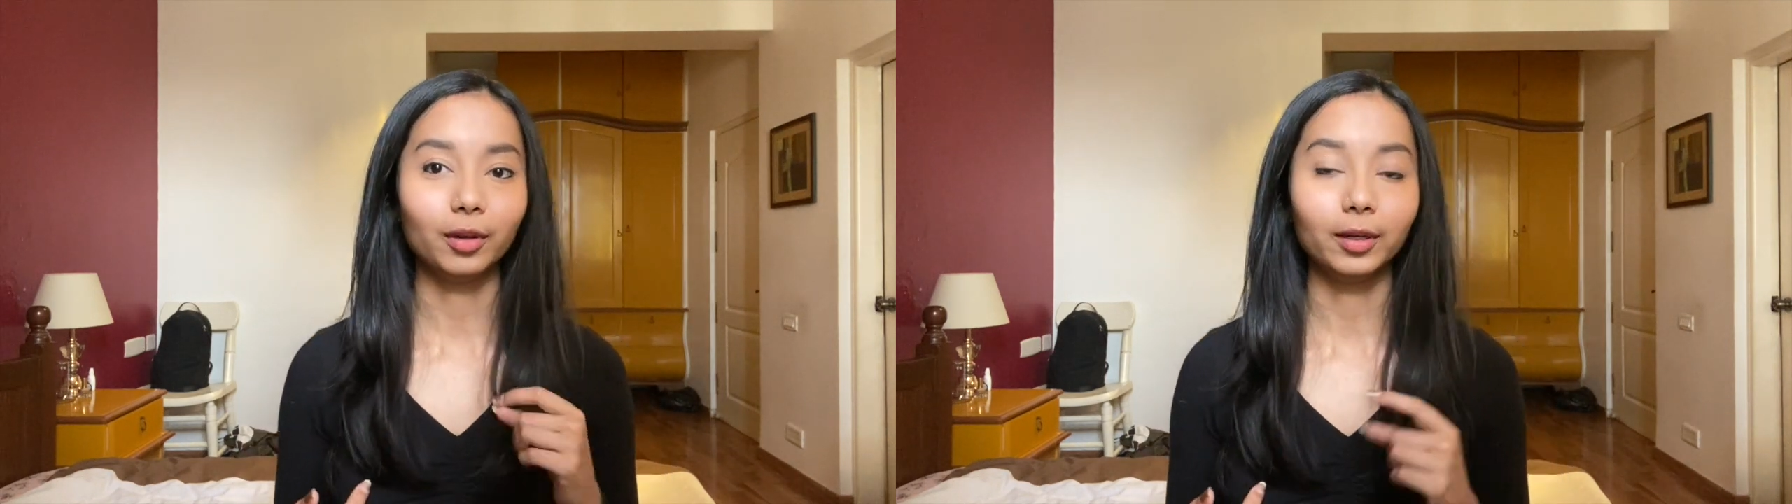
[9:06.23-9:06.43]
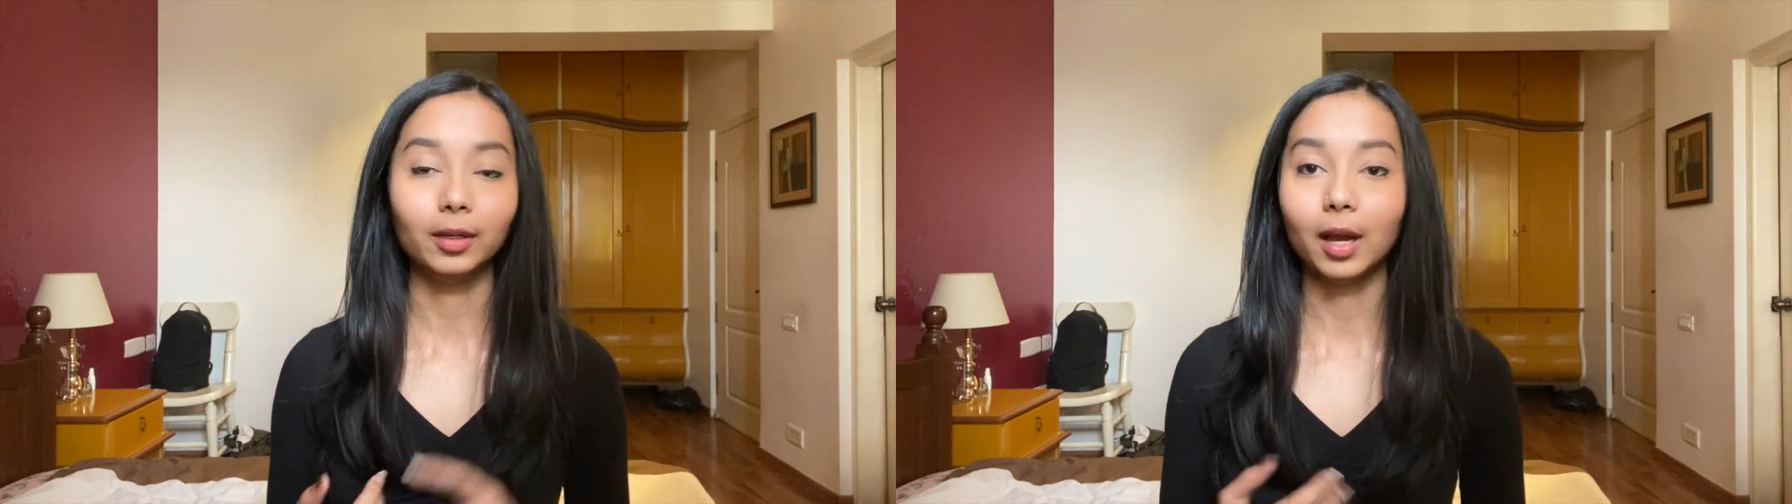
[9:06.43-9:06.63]

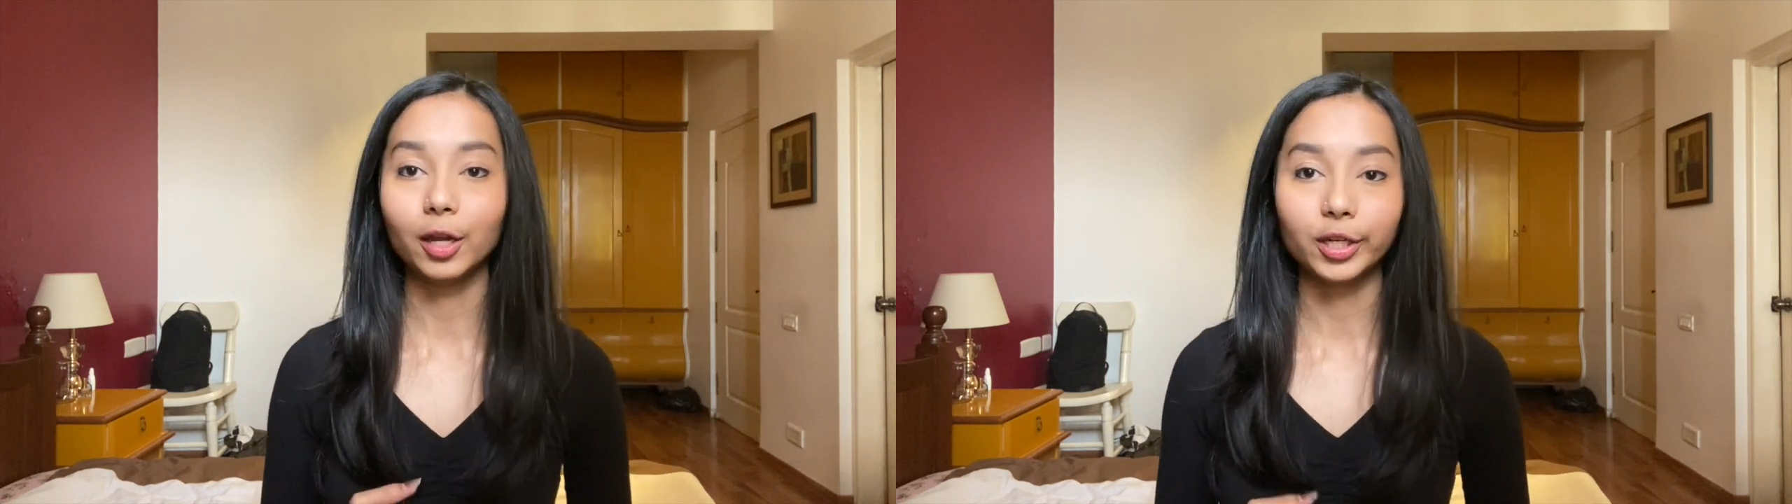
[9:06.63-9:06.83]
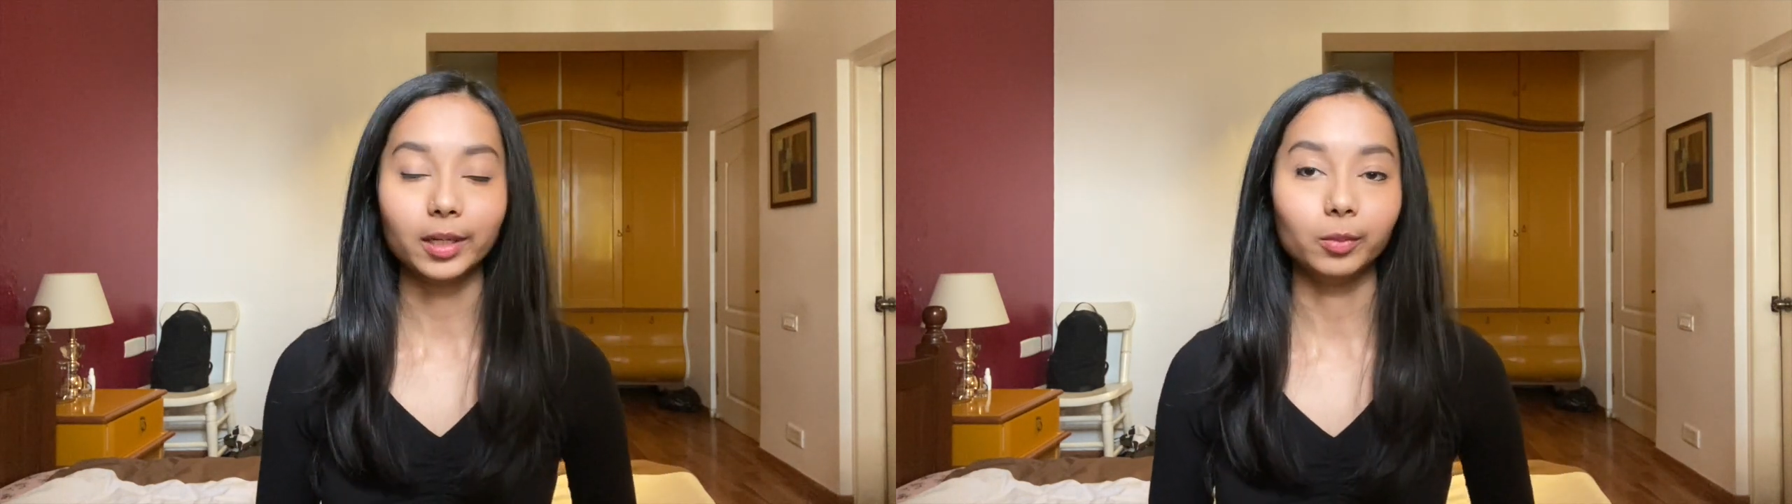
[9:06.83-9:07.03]
in a
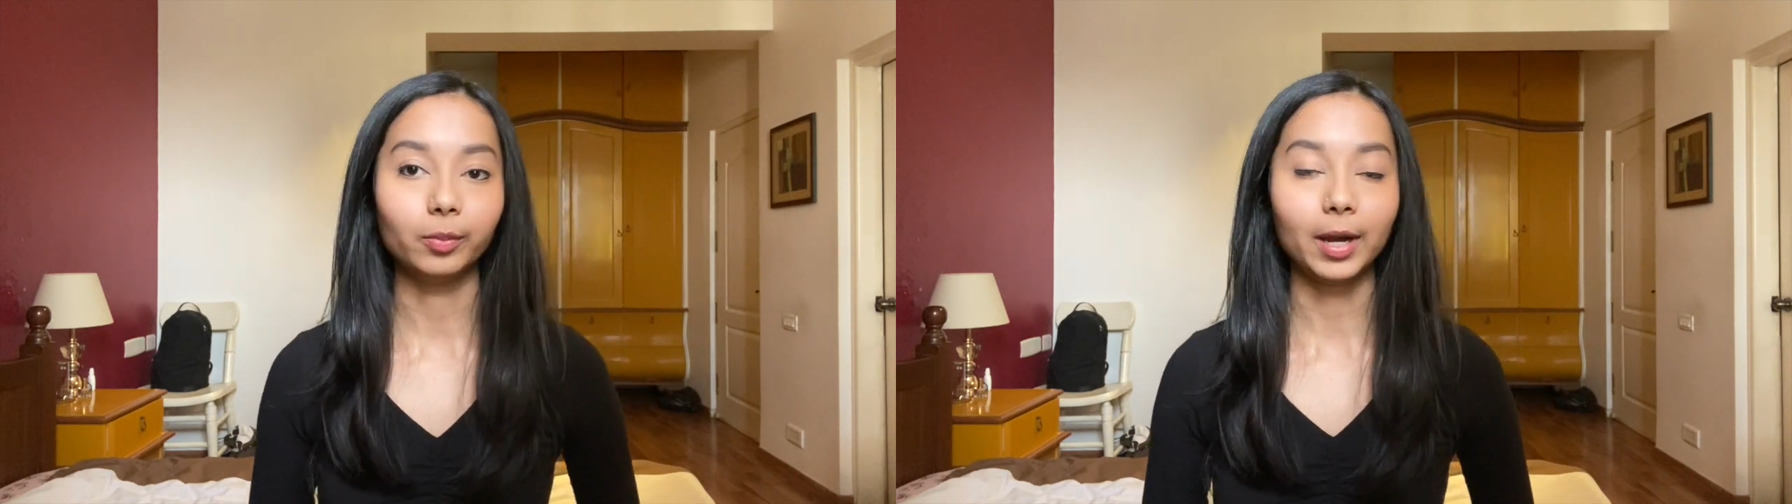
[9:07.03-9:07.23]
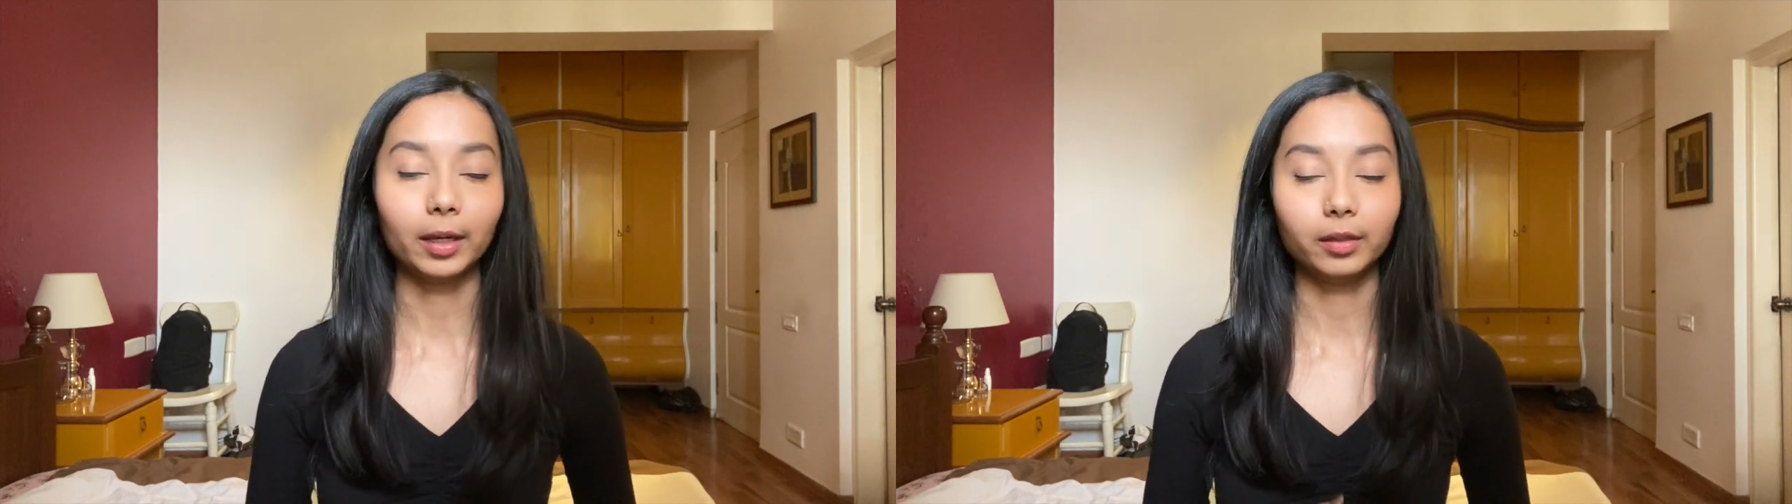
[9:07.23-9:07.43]
large animal
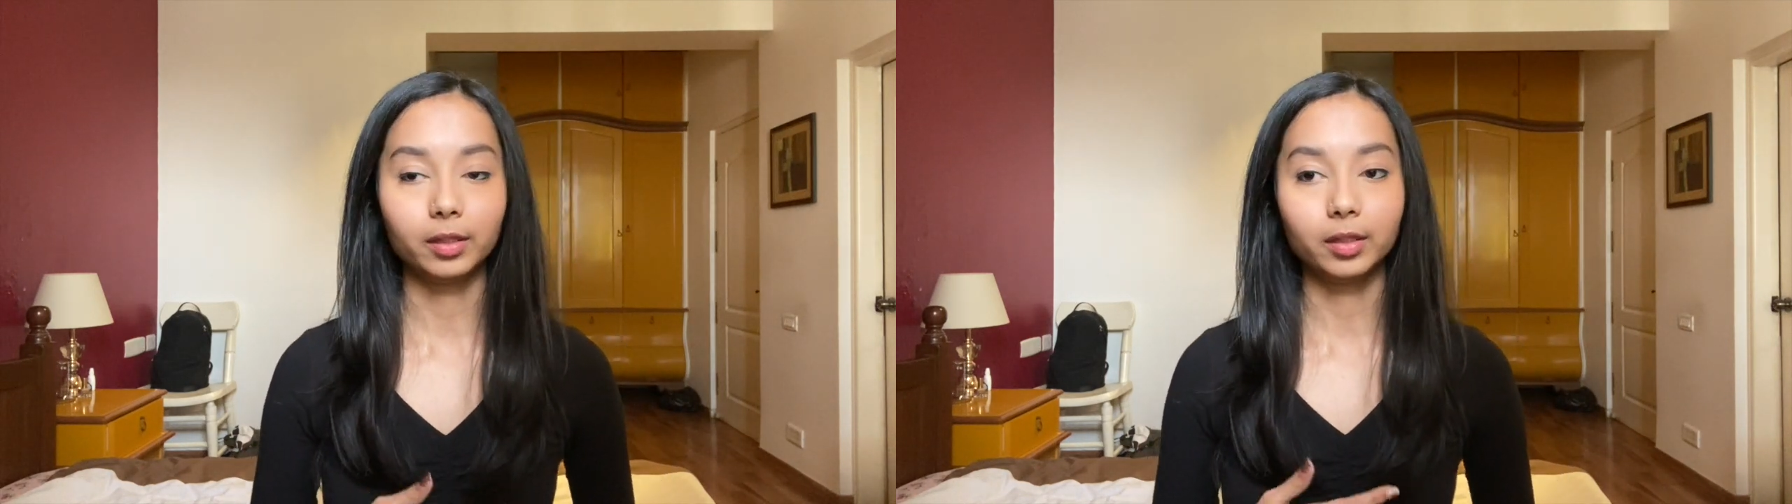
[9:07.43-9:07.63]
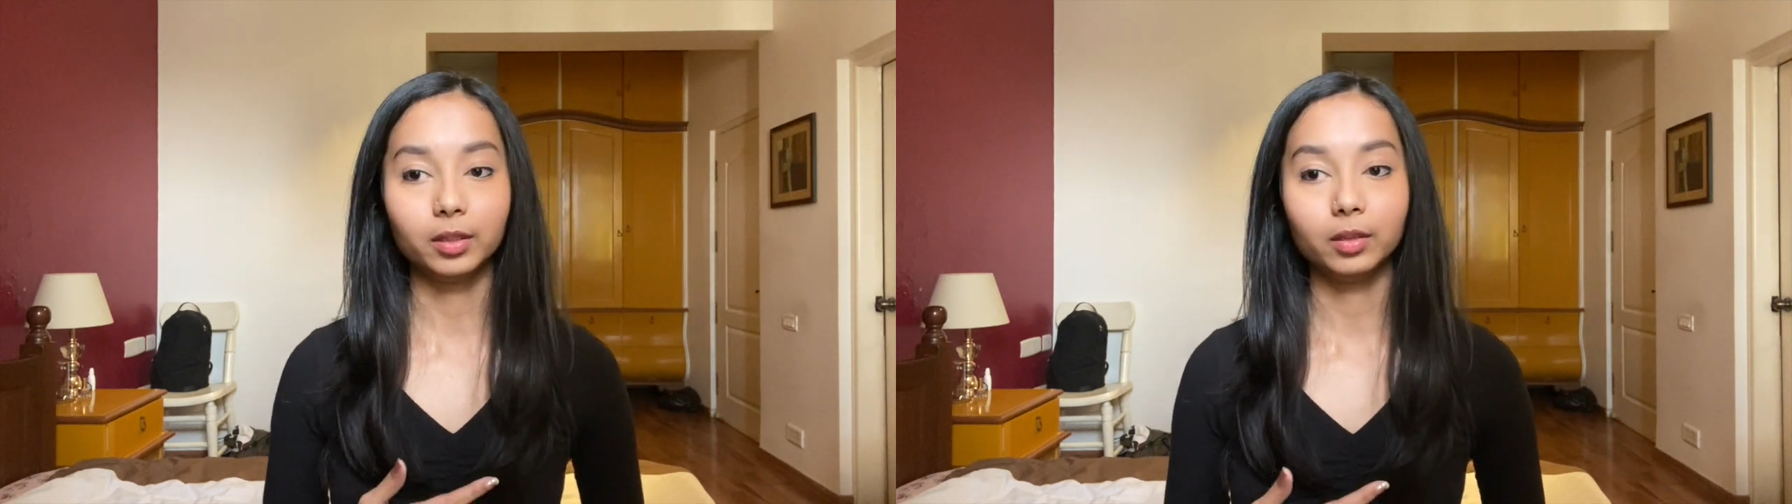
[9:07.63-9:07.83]

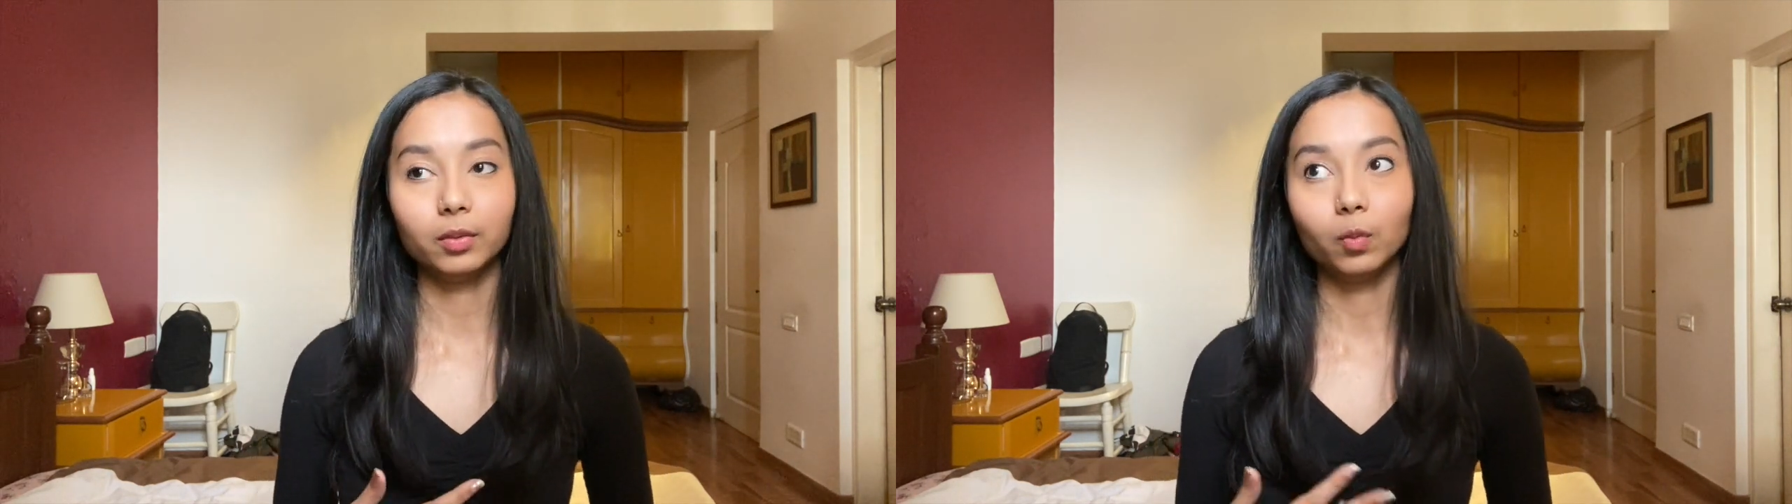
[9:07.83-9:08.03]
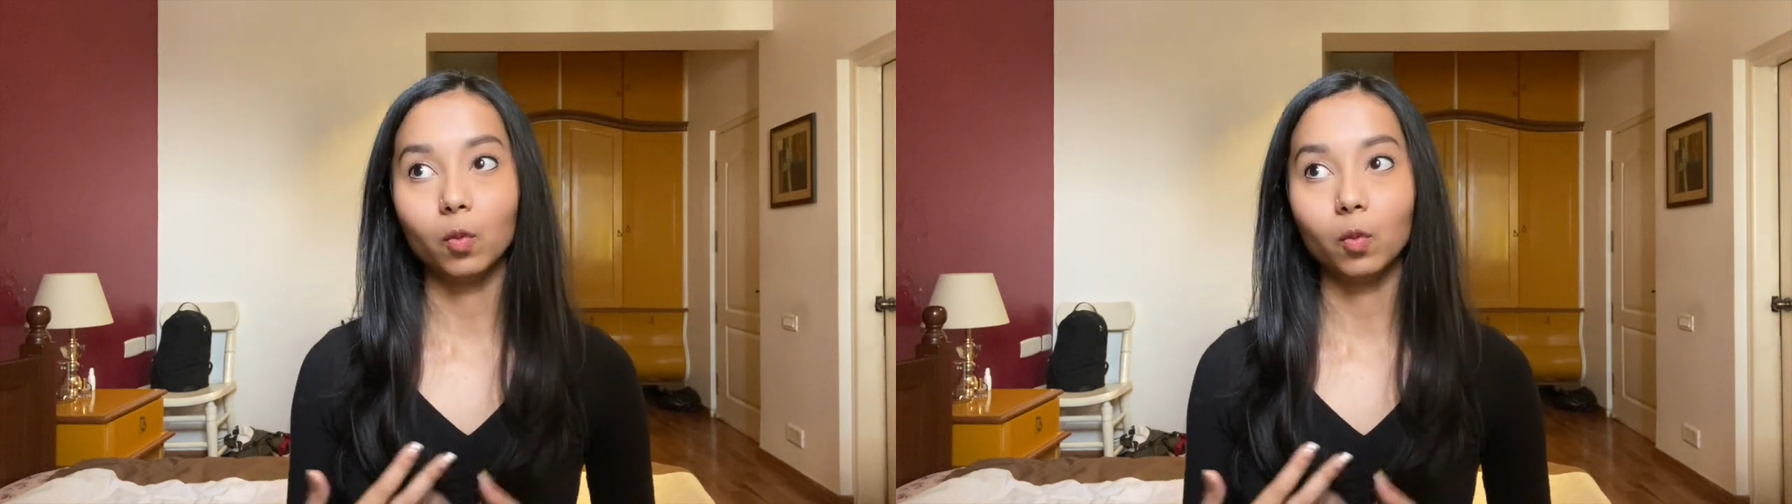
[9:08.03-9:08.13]
practice,